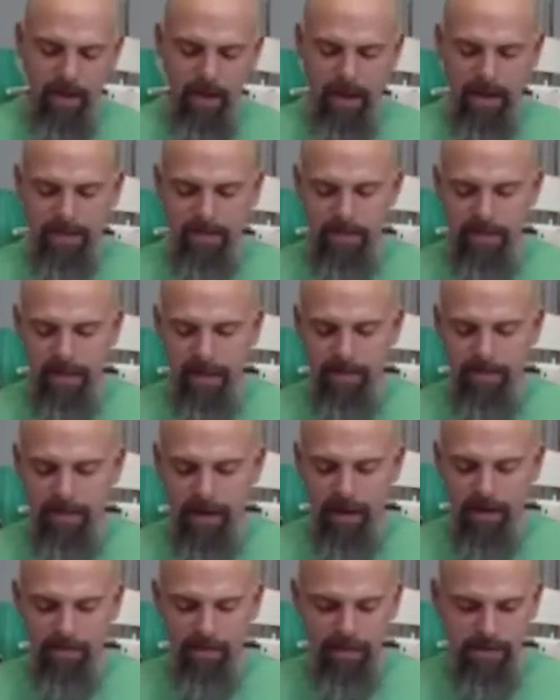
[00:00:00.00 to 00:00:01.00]
I'd still have to
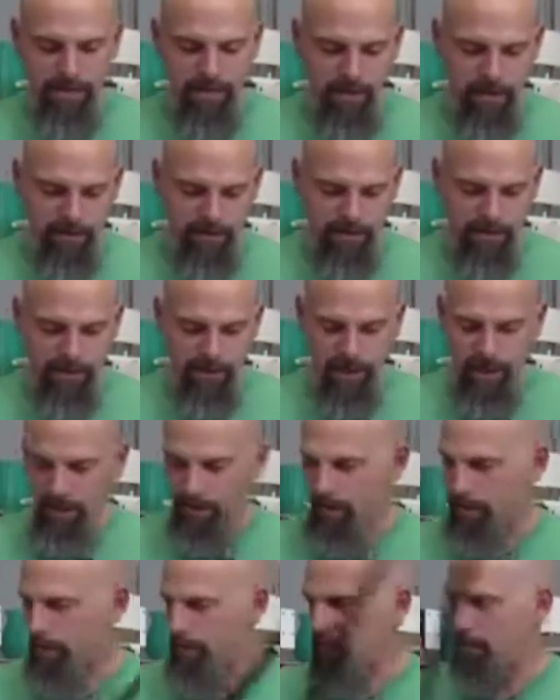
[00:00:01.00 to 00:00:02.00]
have this clearance channel
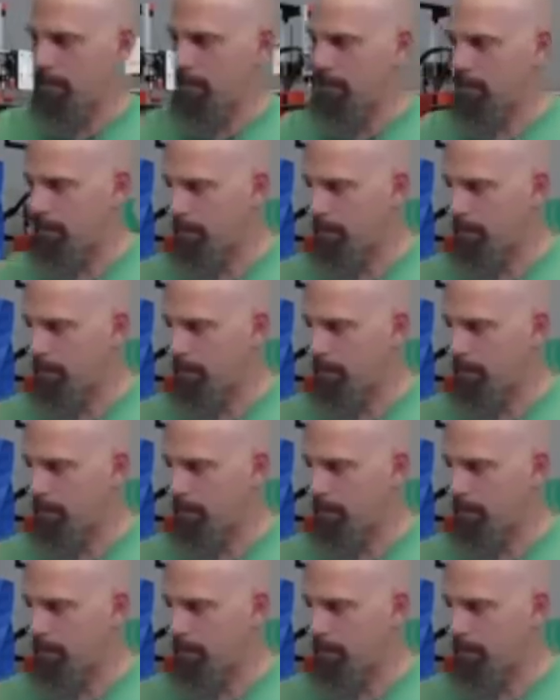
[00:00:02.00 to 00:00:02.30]
on the front.